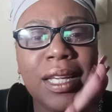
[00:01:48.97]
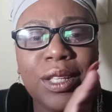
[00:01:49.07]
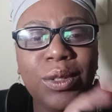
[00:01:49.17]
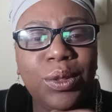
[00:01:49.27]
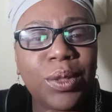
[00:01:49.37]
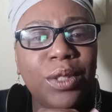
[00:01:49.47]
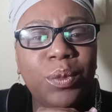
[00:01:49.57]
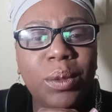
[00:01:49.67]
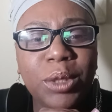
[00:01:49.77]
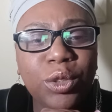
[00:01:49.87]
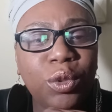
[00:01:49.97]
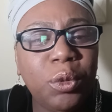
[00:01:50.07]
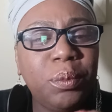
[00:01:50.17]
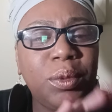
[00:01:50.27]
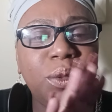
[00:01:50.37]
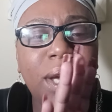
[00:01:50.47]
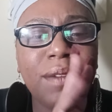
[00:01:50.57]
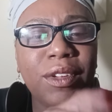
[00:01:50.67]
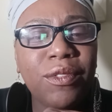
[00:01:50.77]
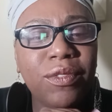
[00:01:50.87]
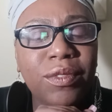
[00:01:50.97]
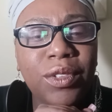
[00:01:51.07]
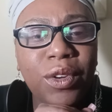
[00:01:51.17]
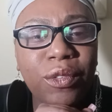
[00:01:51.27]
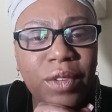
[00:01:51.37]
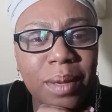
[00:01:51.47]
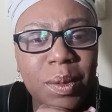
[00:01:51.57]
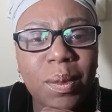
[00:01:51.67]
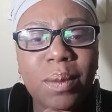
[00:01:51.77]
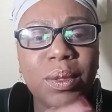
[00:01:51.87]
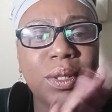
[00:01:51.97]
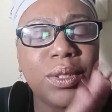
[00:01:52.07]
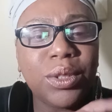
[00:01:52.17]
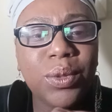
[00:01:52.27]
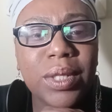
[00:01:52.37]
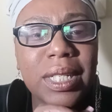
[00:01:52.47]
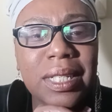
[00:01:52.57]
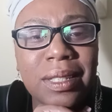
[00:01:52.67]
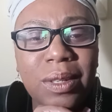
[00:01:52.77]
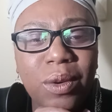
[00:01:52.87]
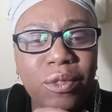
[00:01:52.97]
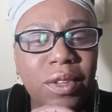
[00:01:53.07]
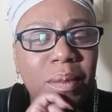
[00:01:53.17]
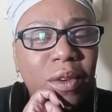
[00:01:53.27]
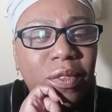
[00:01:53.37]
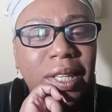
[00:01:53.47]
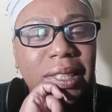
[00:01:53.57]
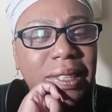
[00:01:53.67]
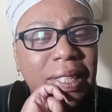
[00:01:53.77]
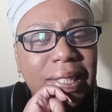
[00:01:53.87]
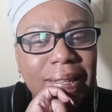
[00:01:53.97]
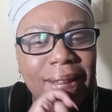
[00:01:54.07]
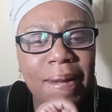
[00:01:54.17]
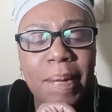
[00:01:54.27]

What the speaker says: you doing your women's group, you have your family members or female friends and